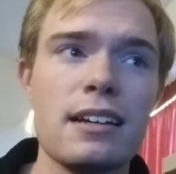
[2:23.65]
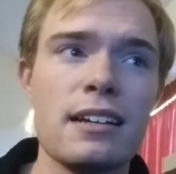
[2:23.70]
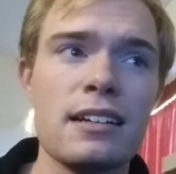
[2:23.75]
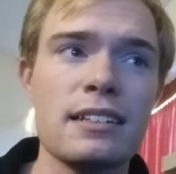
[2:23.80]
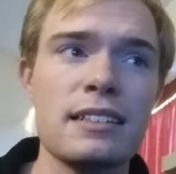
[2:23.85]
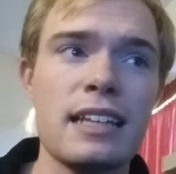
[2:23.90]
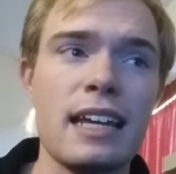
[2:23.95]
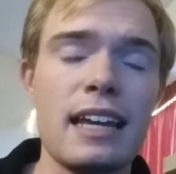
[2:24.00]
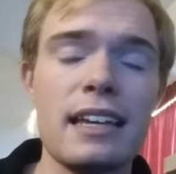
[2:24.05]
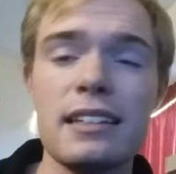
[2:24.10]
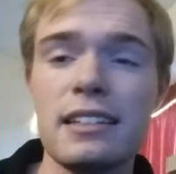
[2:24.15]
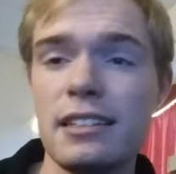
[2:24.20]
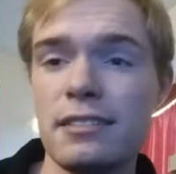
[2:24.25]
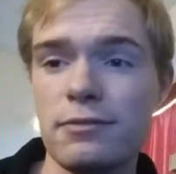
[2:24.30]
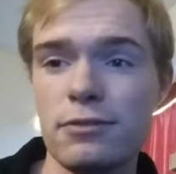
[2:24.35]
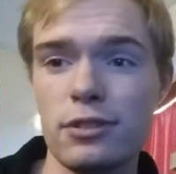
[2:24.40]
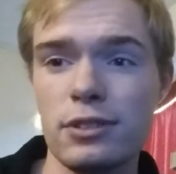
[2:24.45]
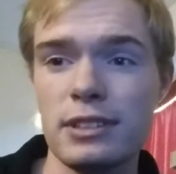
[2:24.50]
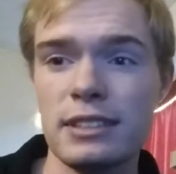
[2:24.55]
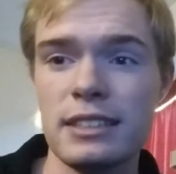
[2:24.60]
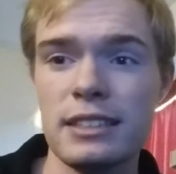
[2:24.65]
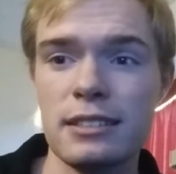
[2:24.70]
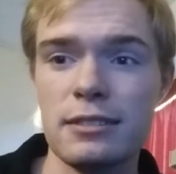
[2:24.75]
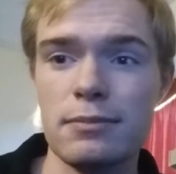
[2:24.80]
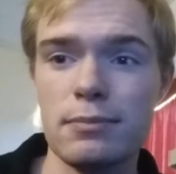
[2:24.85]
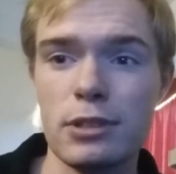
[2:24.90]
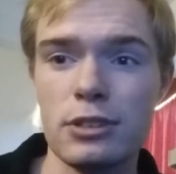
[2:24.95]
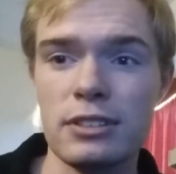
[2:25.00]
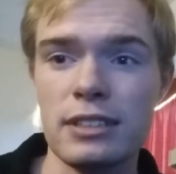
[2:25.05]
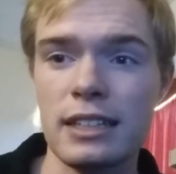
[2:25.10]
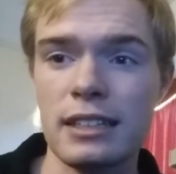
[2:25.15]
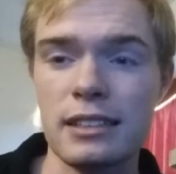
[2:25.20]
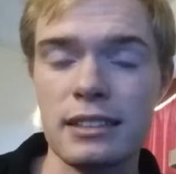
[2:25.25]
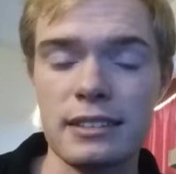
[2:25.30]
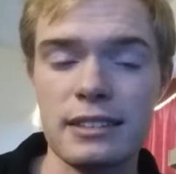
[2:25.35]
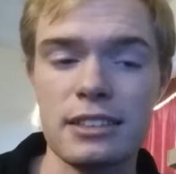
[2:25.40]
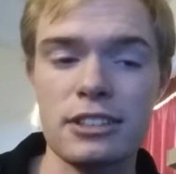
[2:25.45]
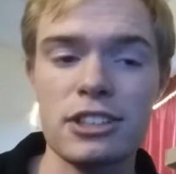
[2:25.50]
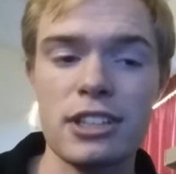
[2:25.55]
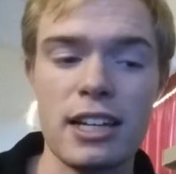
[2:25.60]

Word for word: Uh, the alien voice is most likely to